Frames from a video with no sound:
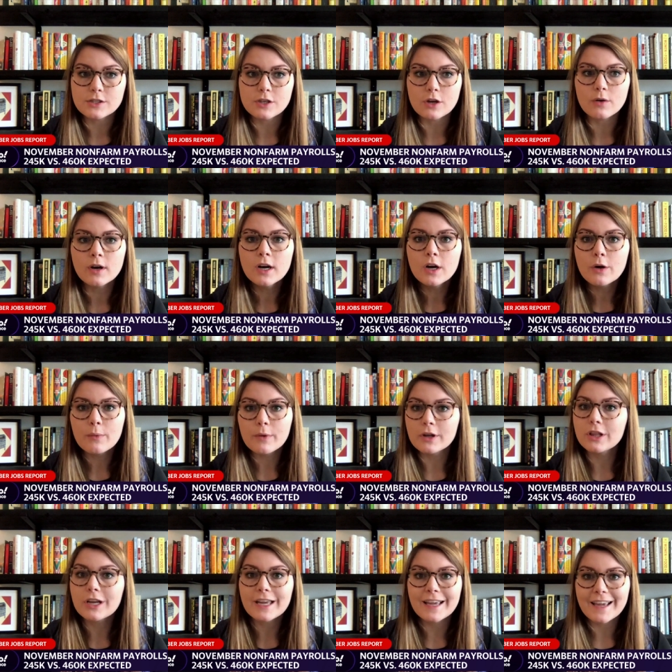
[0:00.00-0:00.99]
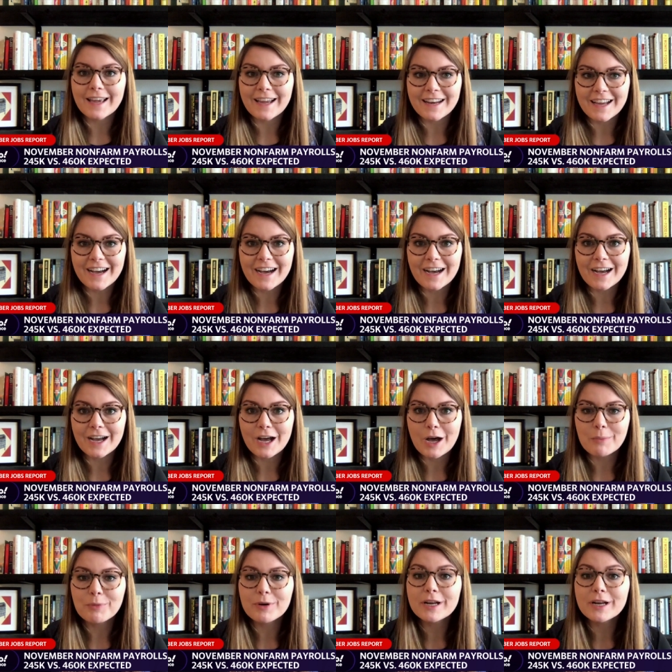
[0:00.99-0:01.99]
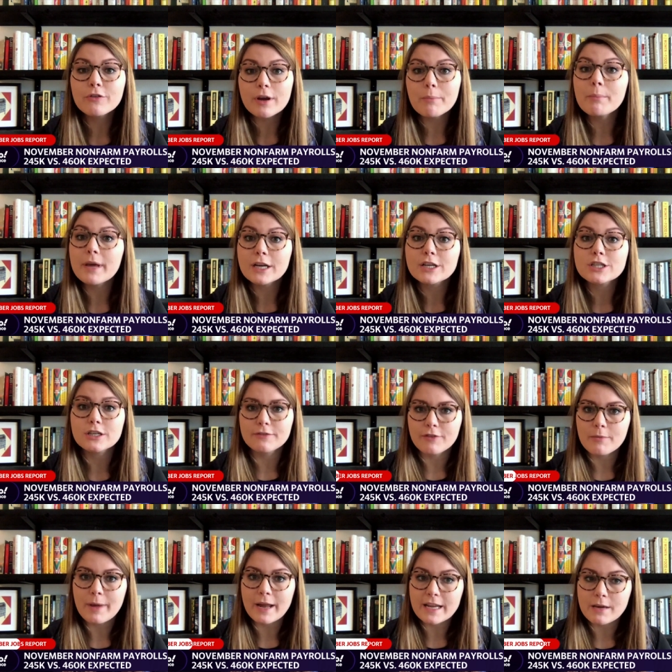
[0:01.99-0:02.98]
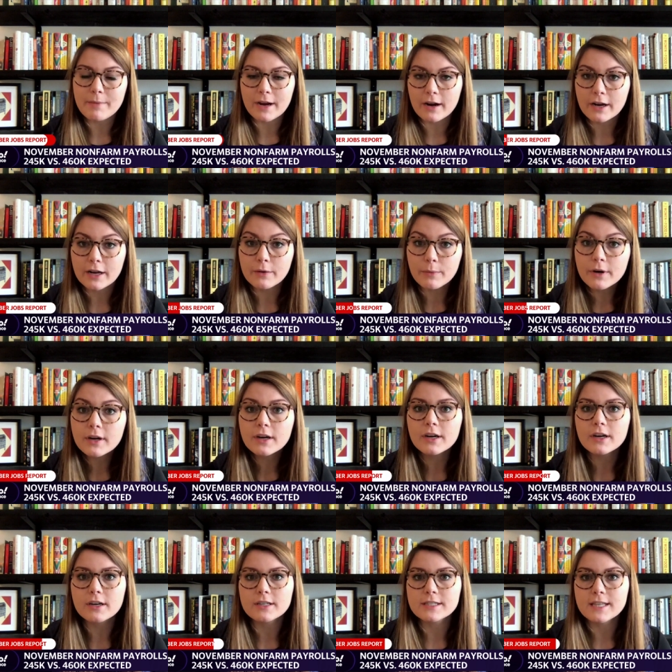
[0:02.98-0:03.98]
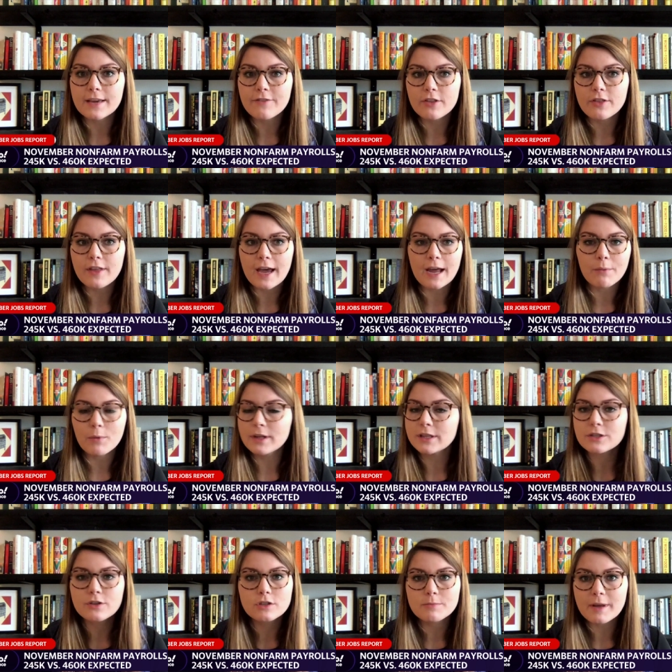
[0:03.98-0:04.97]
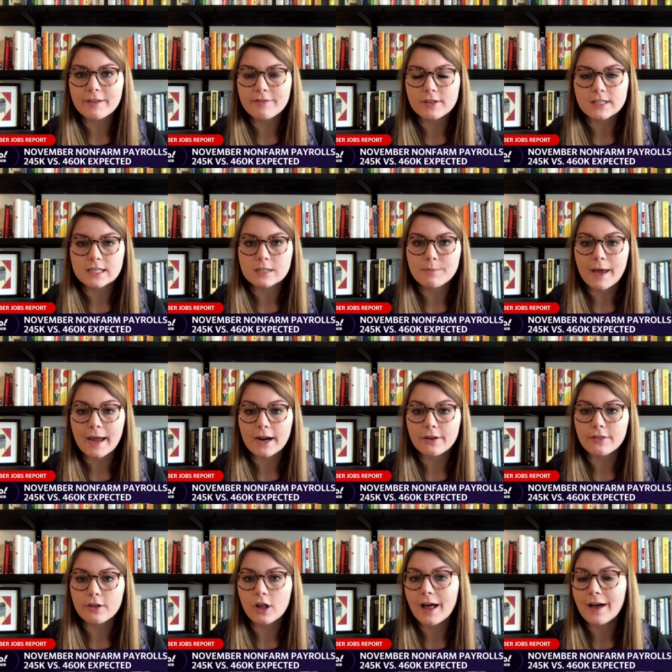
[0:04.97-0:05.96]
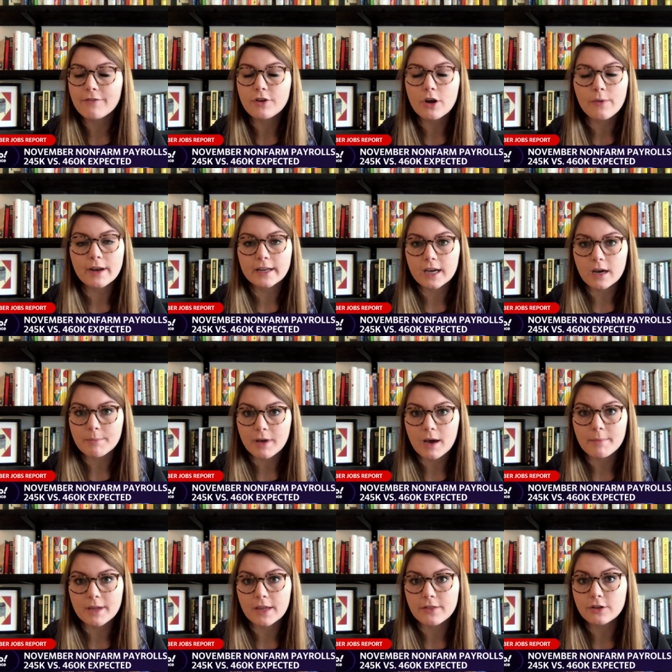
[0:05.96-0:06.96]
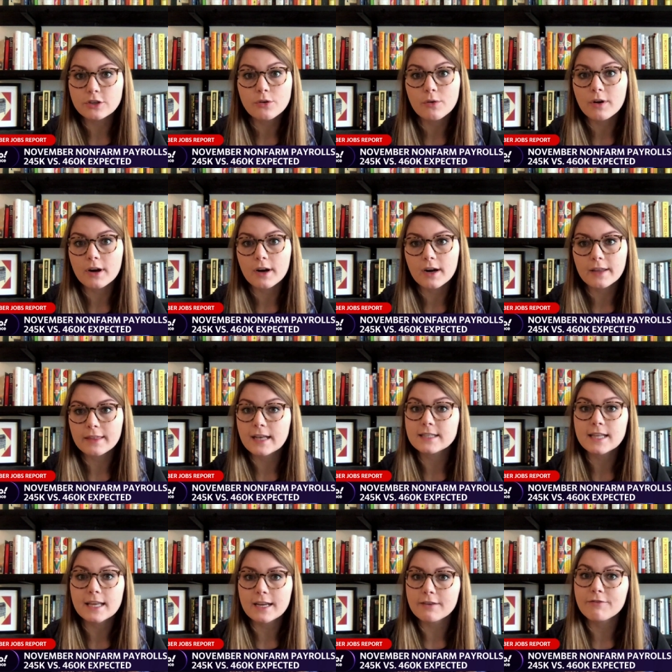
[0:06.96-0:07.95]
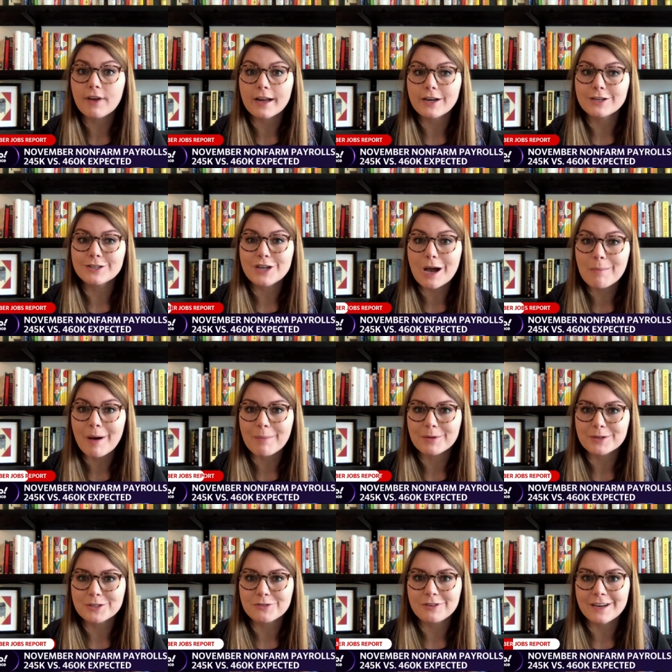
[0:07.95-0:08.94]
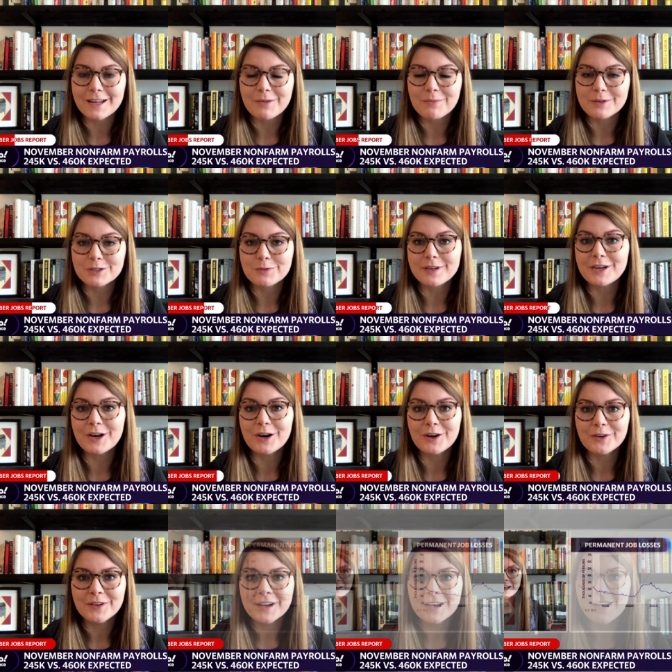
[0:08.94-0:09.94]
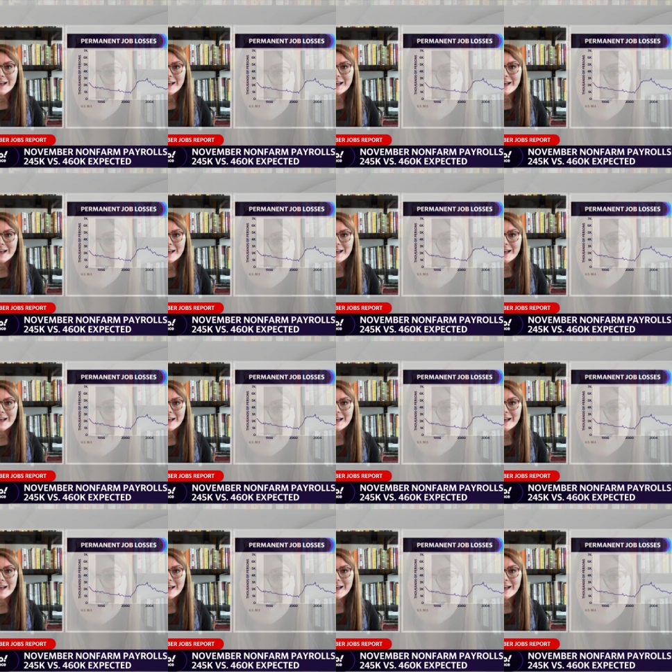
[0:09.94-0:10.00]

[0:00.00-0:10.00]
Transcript: And so we're looking at uh, a pretty grim picture for many American workers, given that once those benefits expire, they'll have no income coming in the door unless they can find a job opportunity, which we know